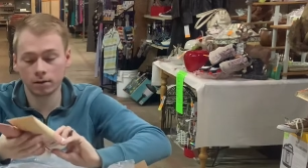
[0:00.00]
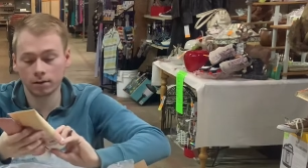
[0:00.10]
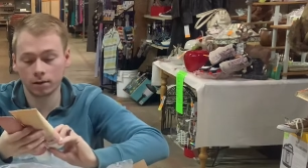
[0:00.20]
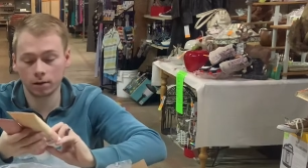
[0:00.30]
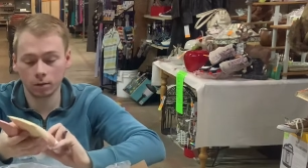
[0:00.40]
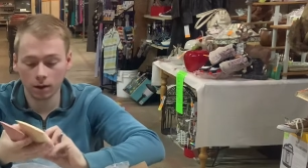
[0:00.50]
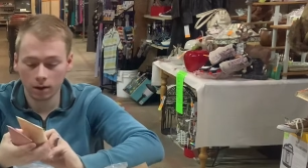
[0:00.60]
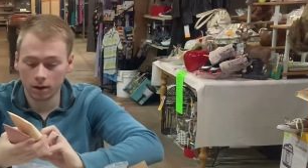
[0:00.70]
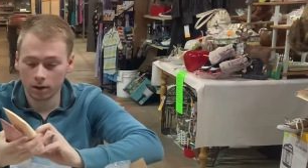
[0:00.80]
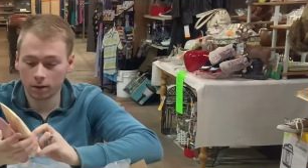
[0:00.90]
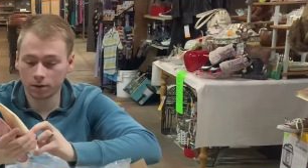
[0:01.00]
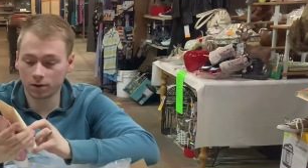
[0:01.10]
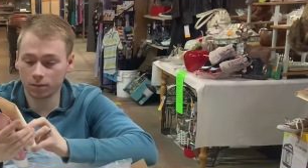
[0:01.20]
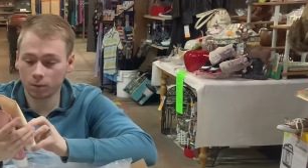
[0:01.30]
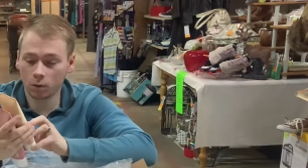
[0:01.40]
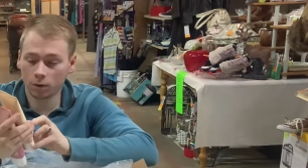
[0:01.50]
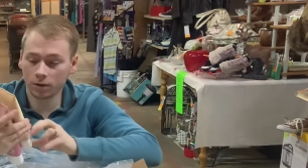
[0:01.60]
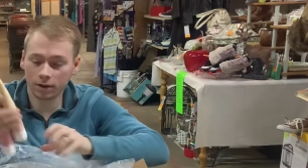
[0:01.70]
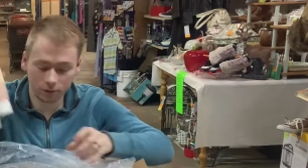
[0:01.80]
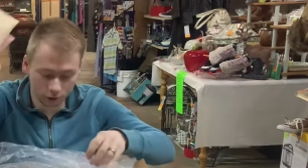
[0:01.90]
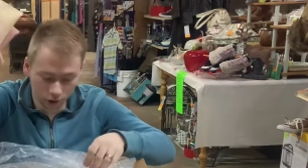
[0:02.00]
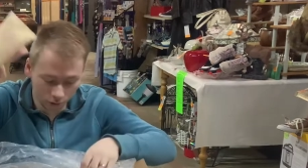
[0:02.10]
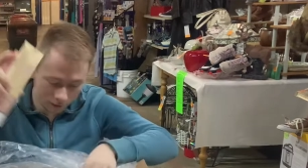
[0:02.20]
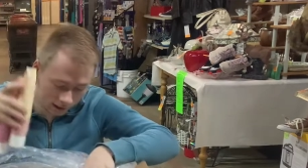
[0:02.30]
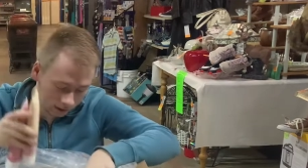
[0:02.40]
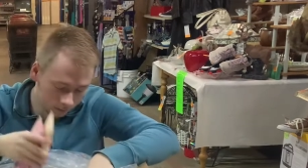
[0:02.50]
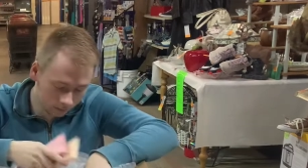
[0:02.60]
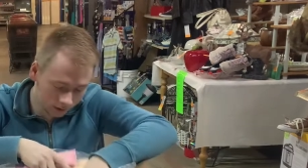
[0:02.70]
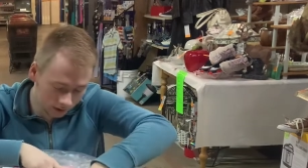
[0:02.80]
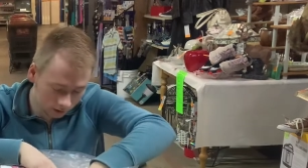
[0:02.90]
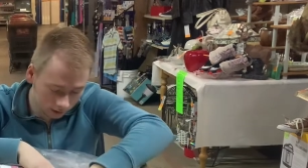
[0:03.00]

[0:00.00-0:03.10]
So Here's some more. These are creams.